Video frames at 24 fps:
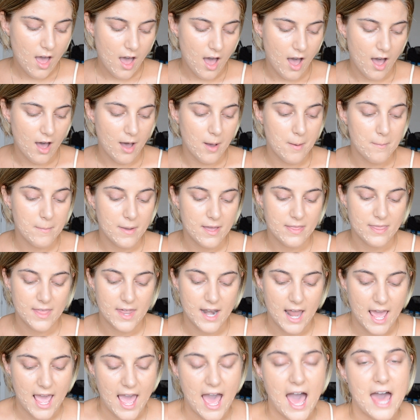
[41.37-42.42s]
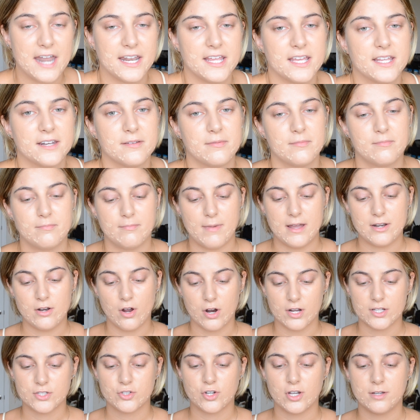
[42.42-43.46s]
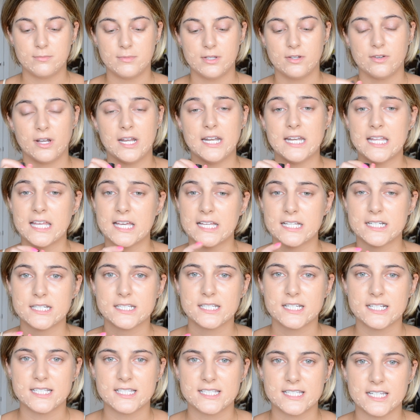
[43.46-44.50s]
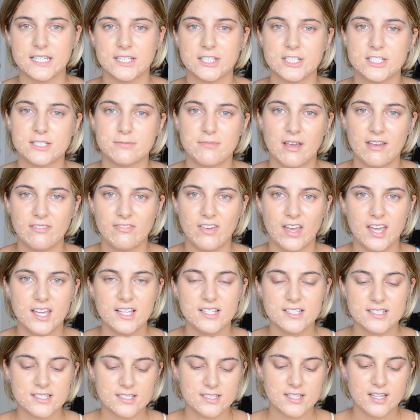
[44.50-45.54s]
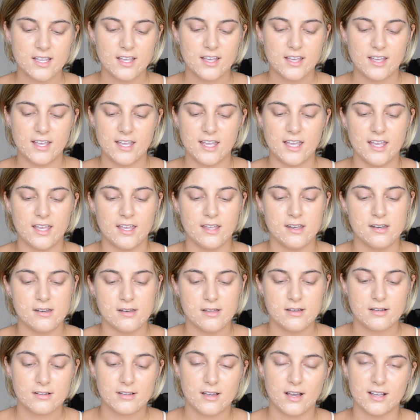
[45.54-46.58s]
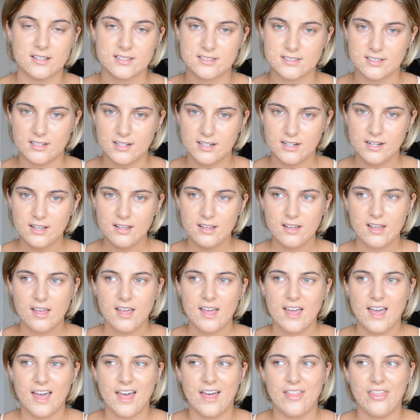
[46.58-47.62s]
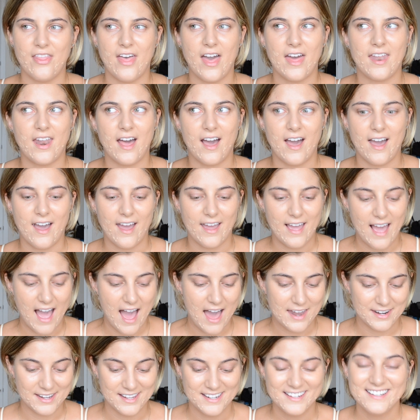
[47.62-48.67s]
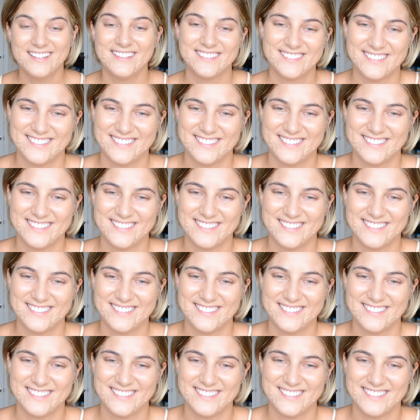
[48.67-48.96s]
And then I added my NARS Creamy Radiant Concealer to my face in Custard, and then I added